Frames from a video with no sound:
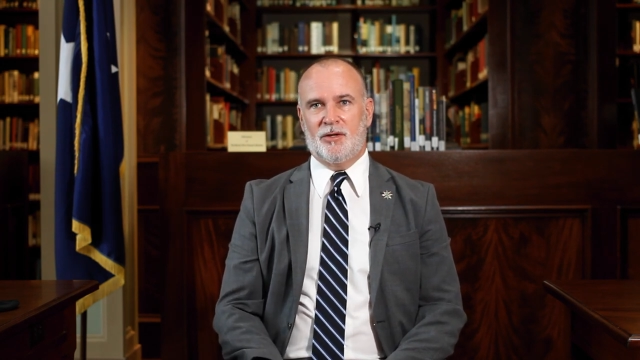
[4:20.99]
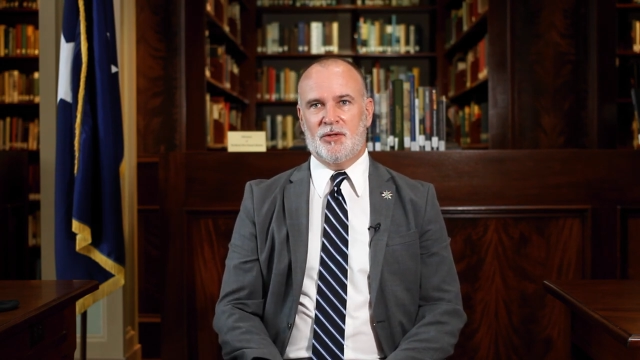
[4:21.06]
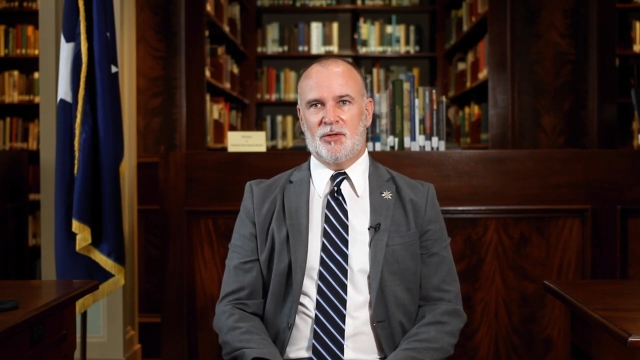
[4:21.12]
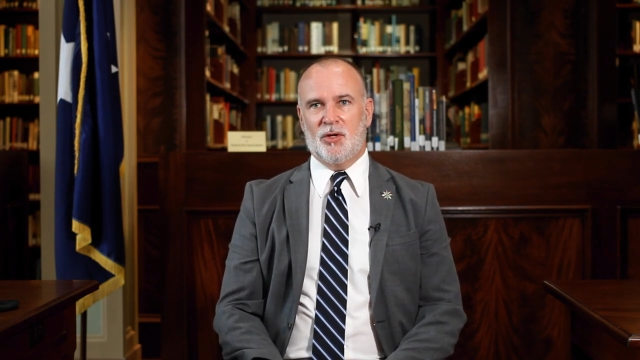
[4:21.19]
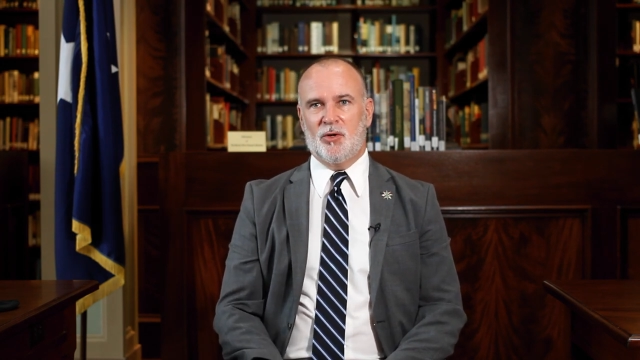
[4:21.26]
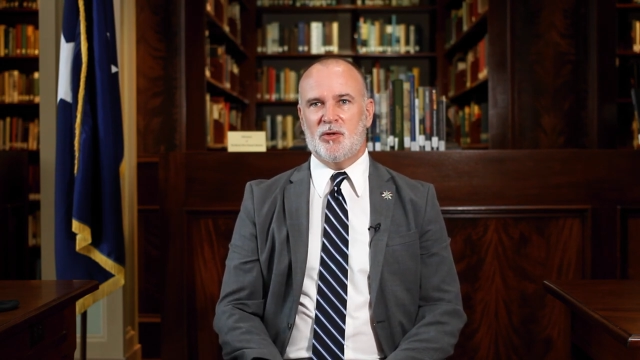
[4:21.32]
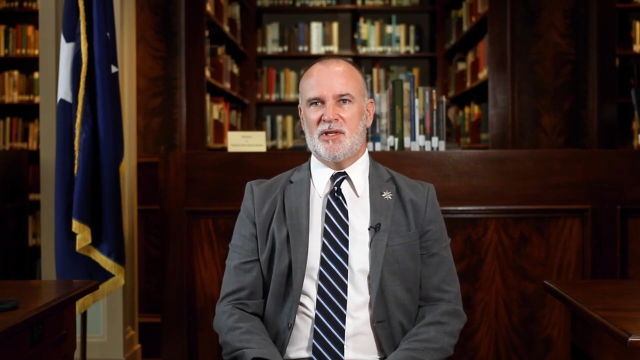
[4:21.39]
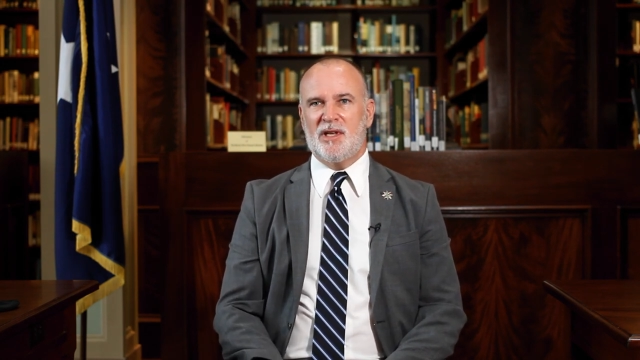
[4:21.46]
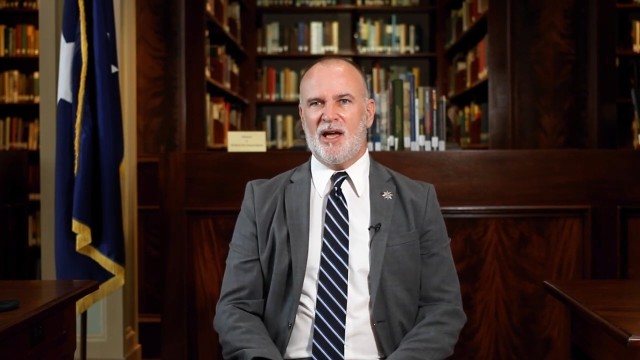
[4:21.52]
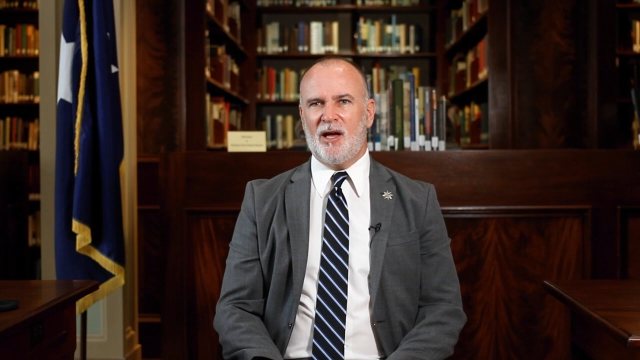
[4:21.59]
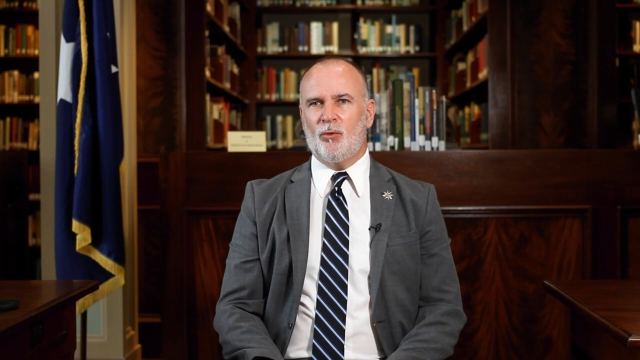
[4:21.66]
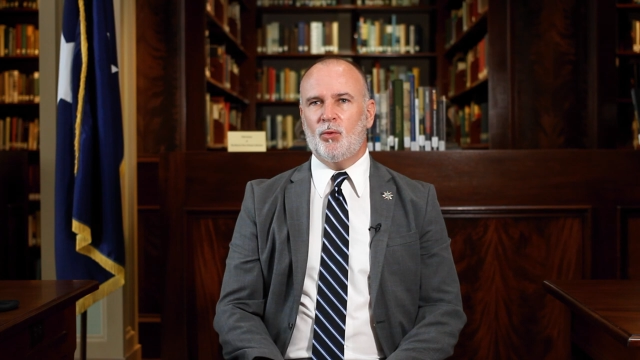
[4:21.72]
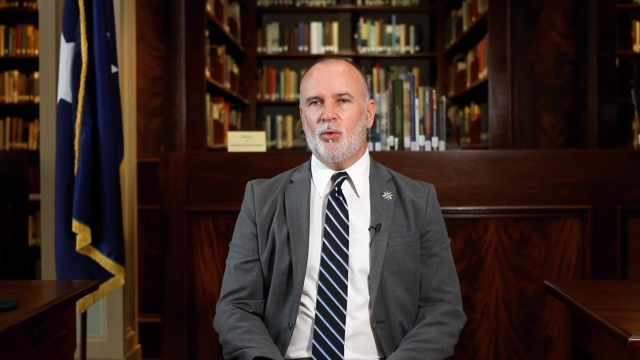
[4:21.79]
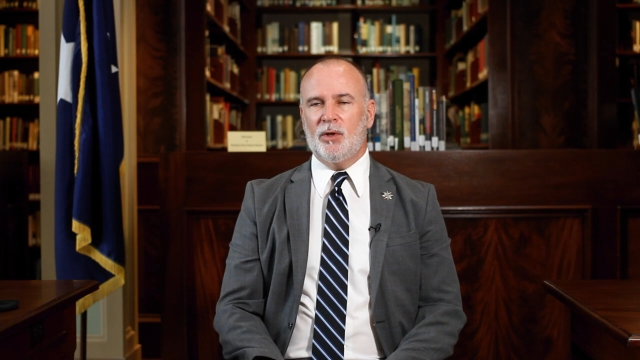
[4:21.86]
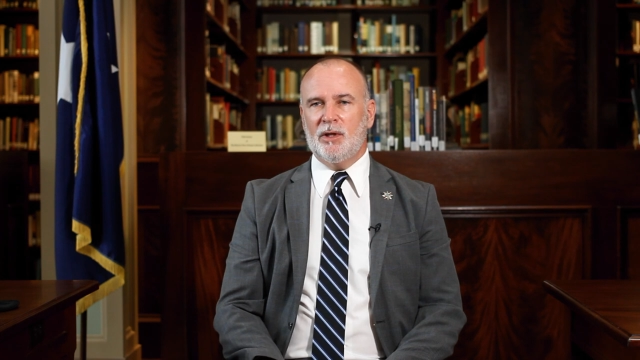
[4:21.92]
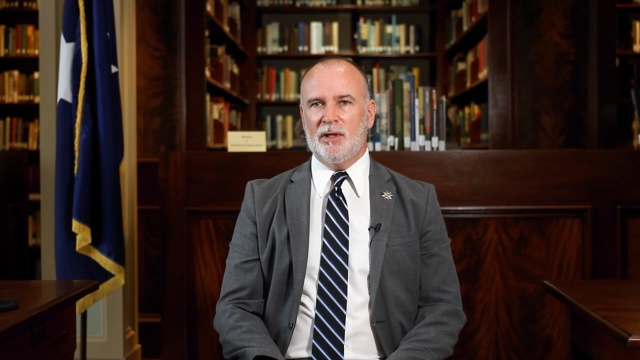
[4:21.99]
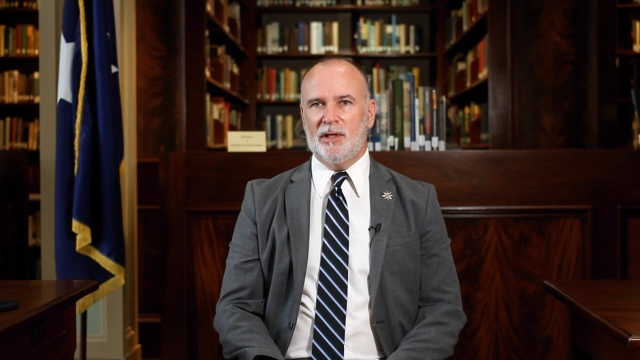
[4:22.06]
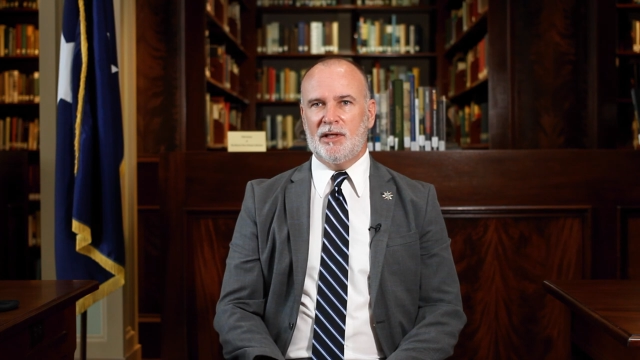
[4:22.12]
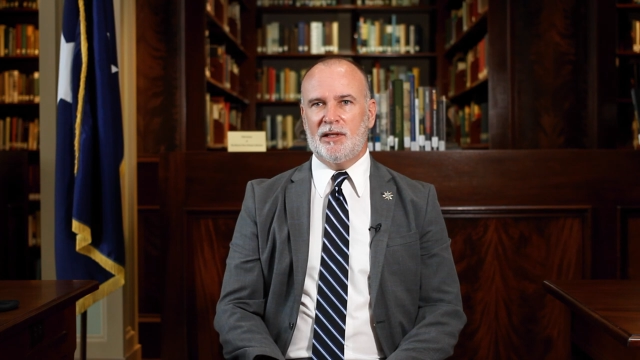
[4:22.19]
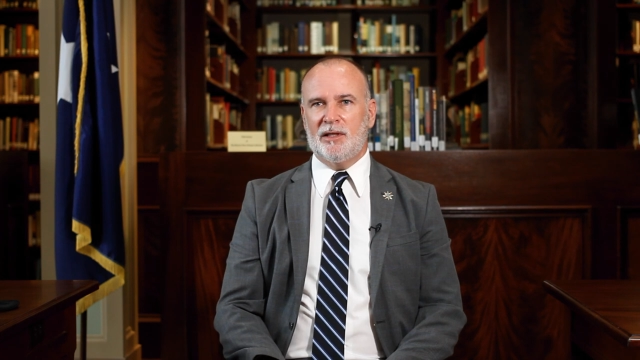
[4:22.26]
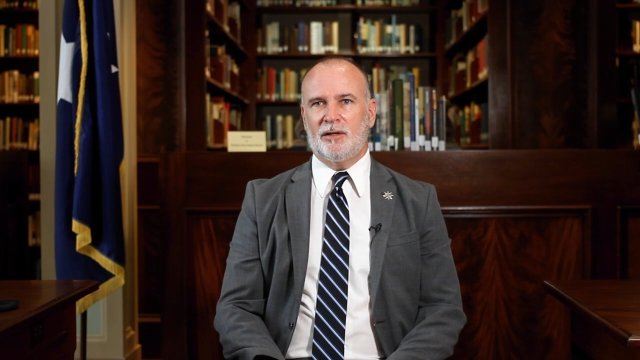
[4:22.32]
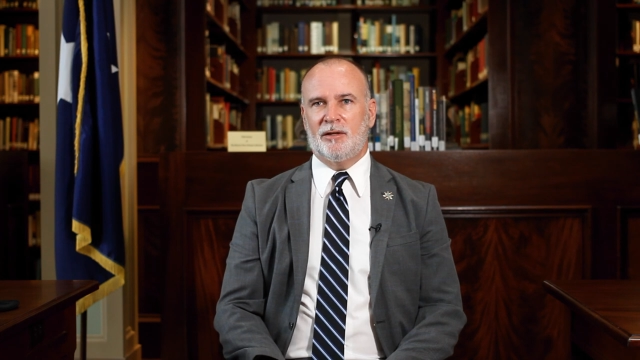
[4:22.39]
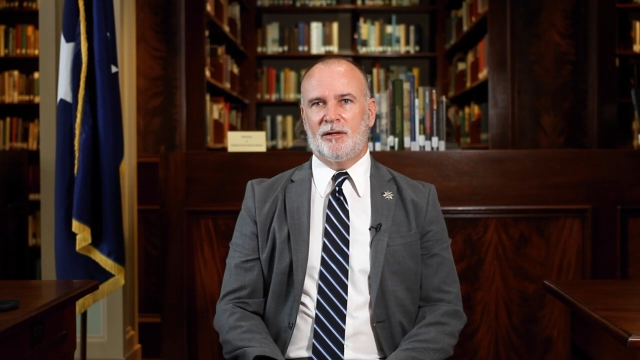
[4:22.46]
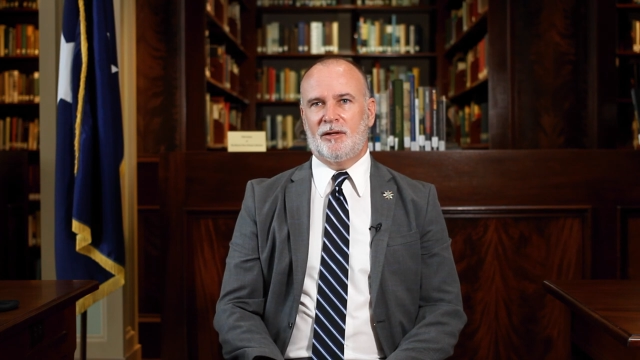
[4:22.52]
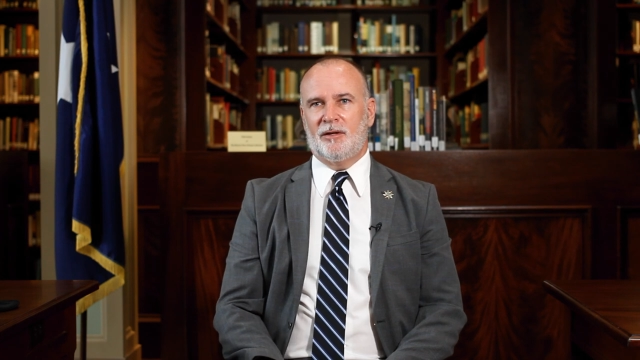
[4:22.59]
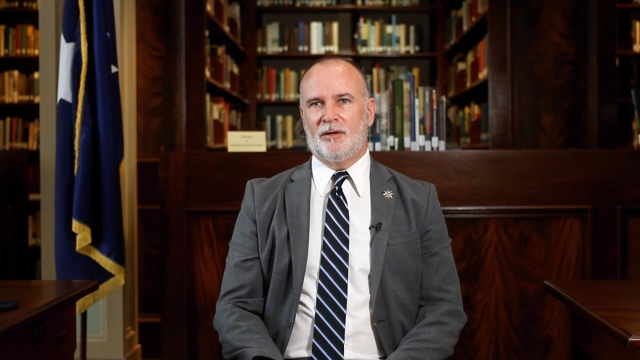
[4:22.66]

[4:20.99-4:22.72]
So it's not really,